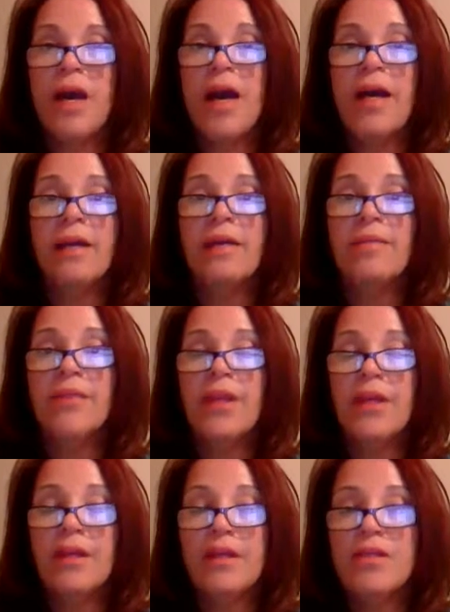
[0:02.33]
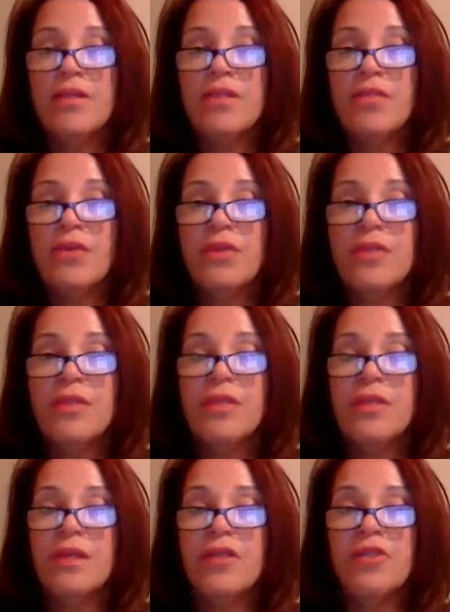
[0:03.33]
Hi, this is for the
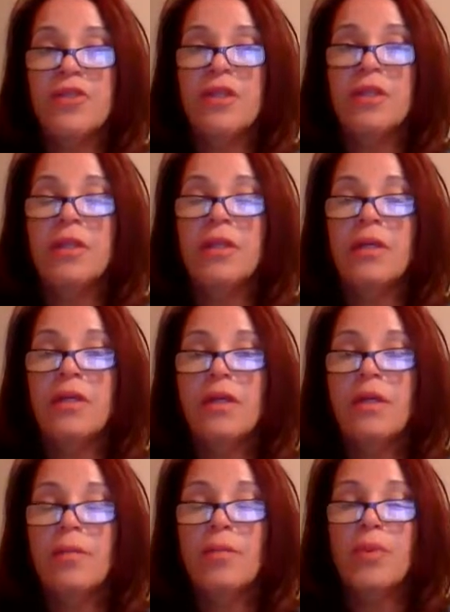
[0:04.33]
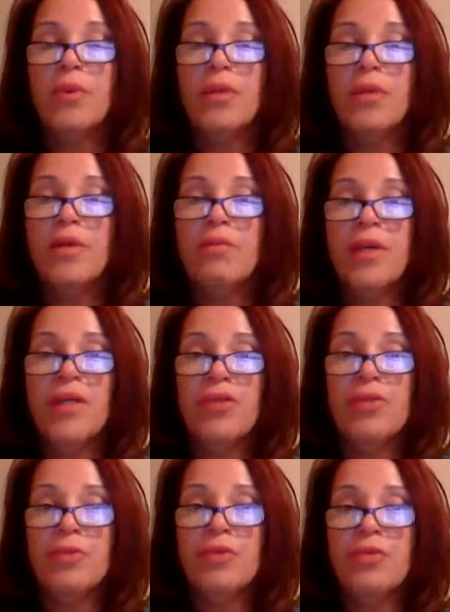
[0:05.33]
discussion board of
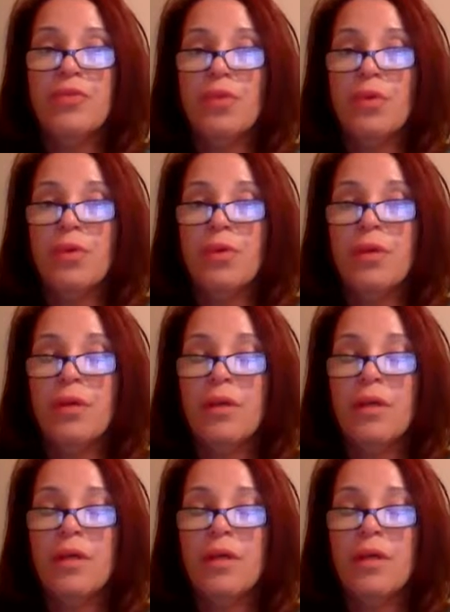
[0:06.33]
Module 4,